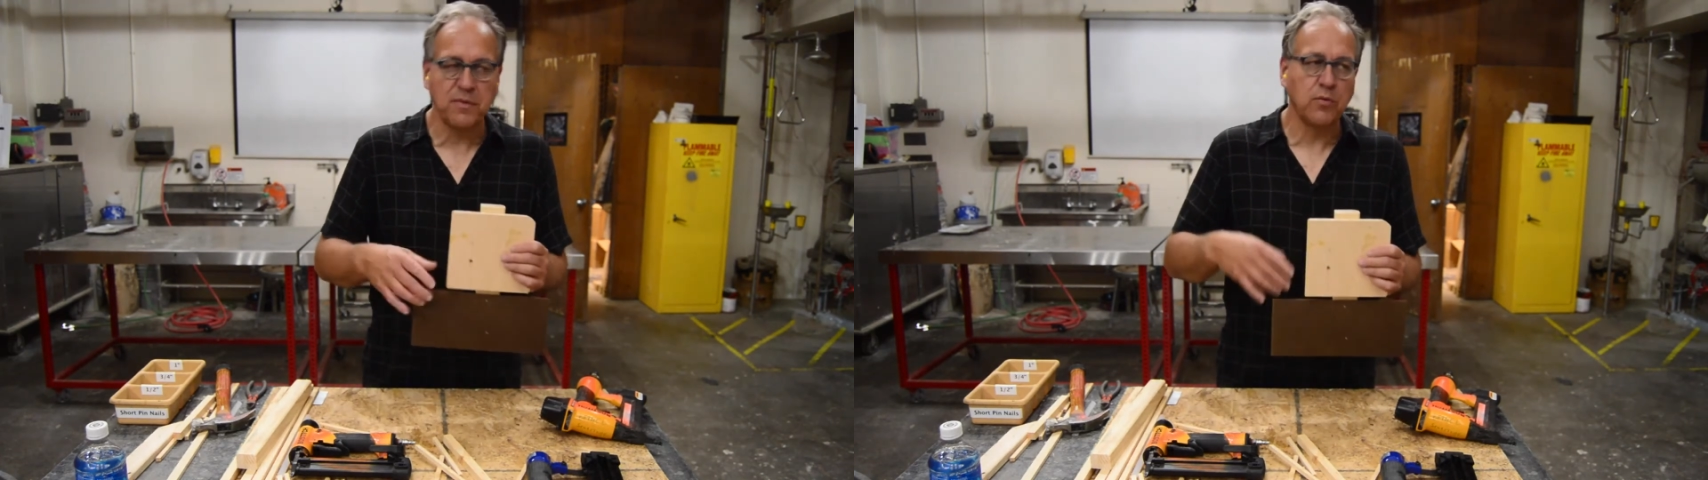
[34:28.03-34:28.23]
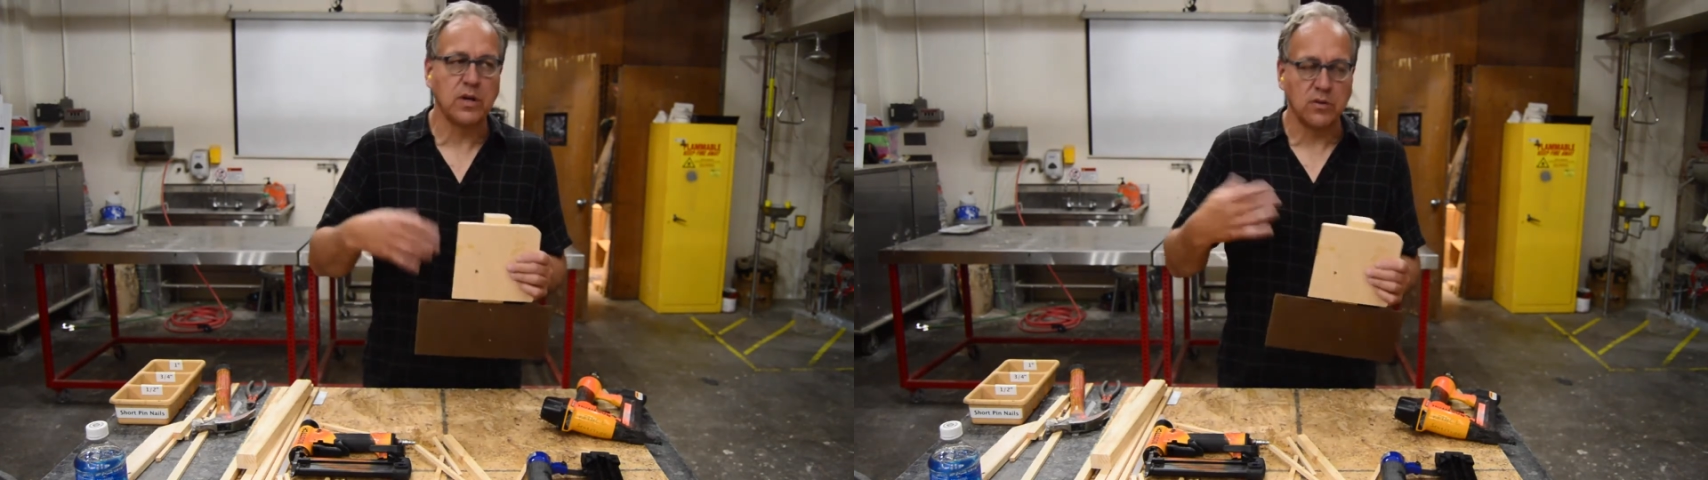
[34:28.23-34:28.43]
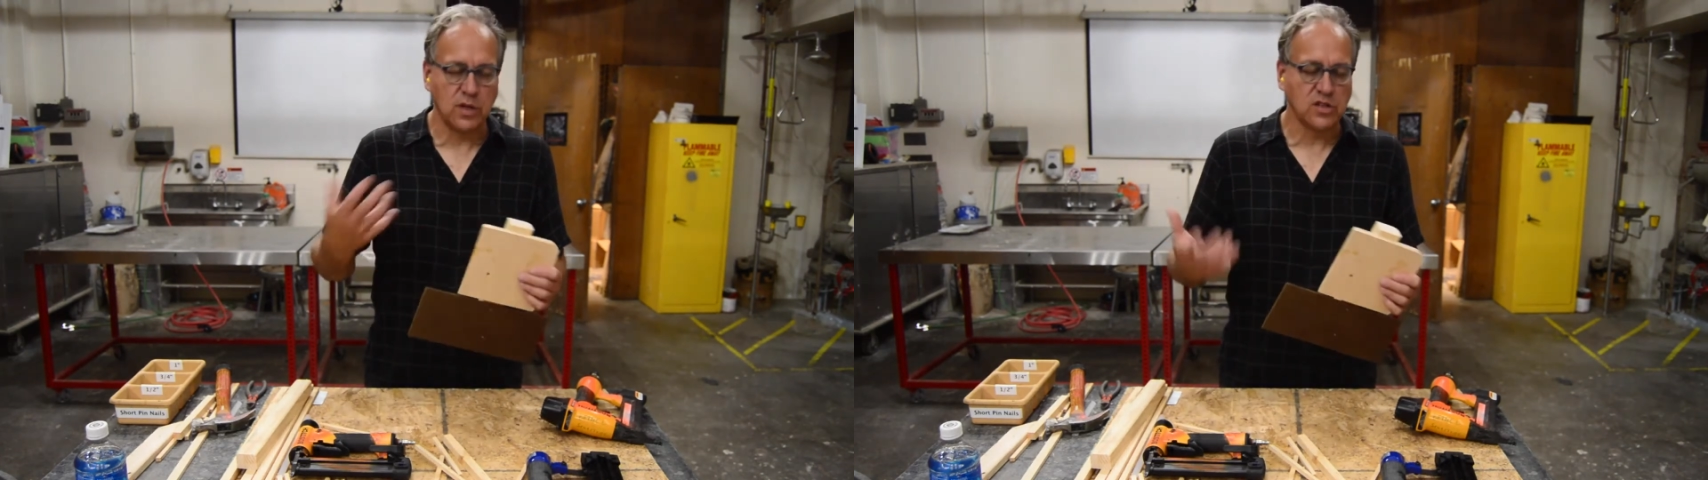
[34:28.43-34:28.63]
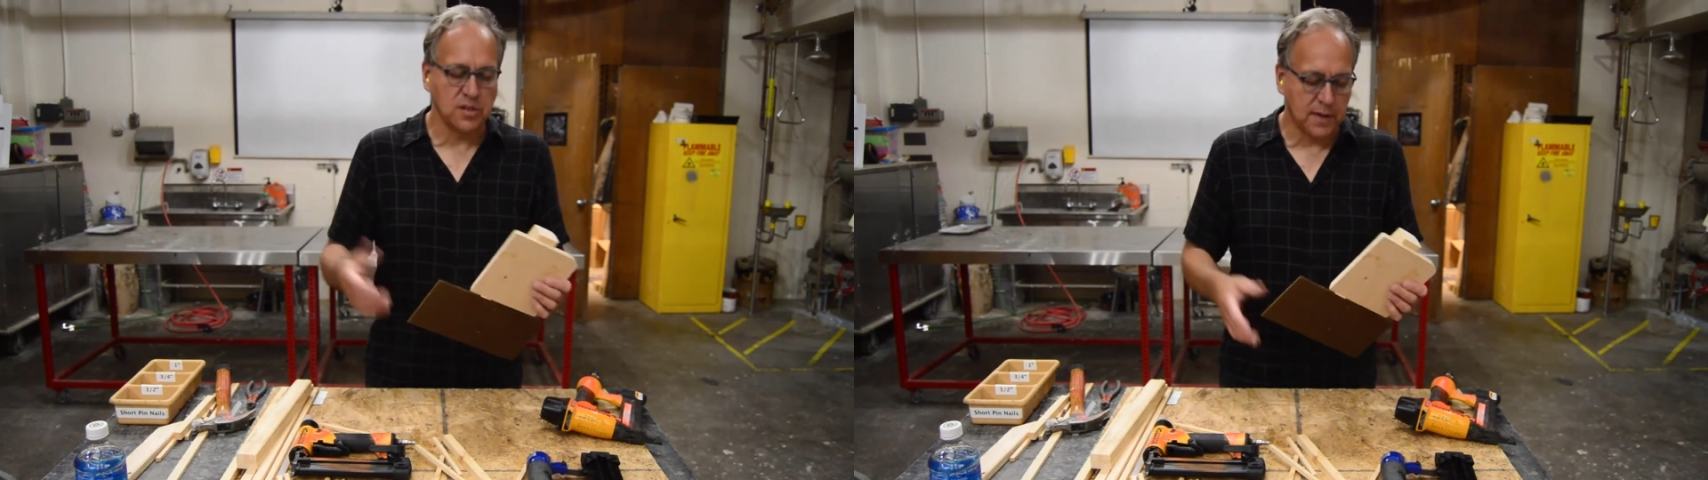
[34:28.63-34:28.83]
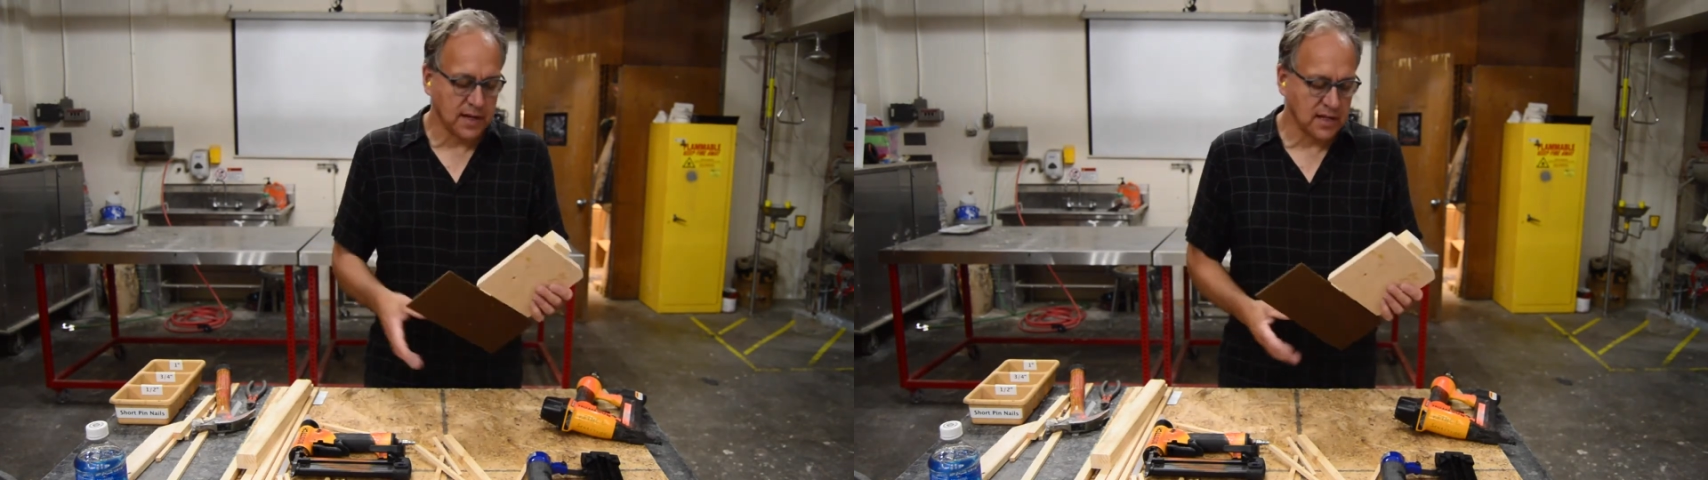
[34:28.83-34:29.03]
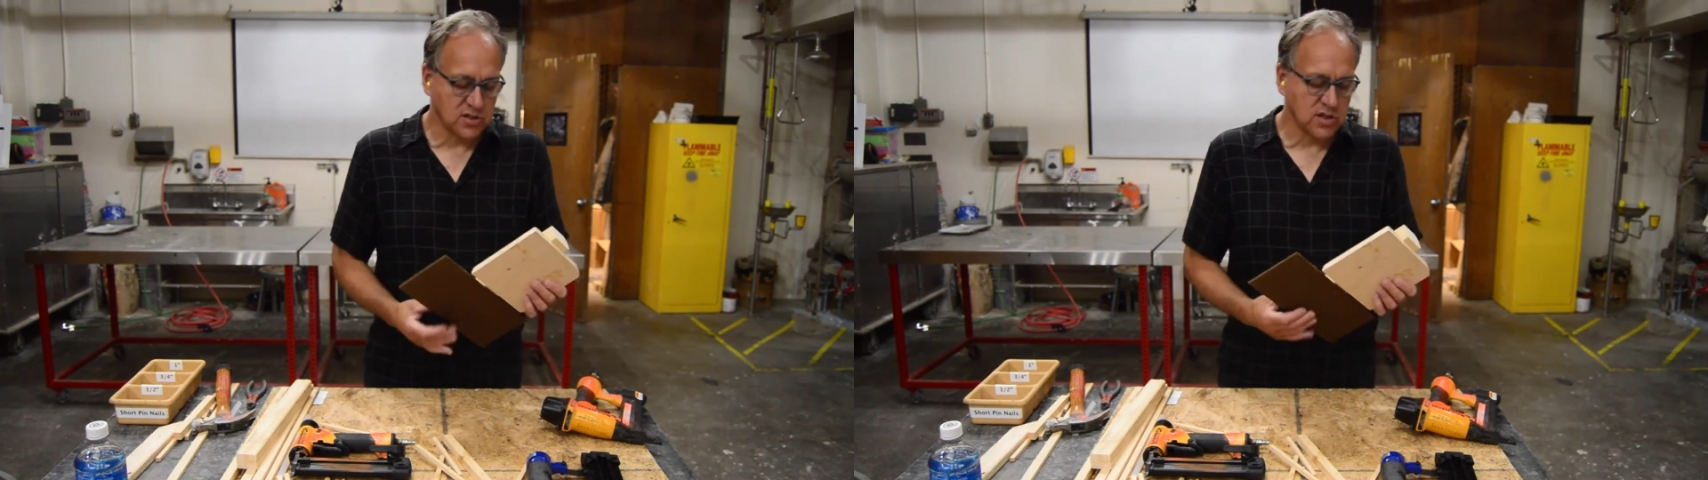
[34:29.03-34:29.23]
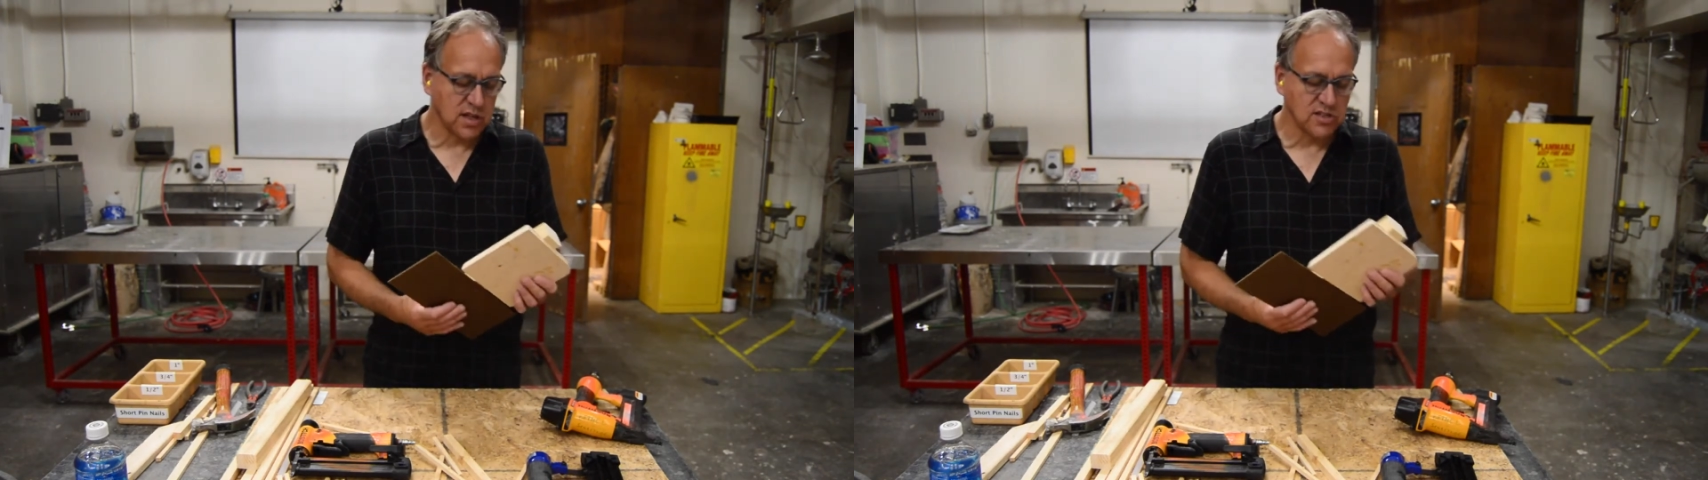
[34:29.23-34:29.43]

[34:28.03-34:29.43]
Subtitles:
You wouldn't use them on necessarily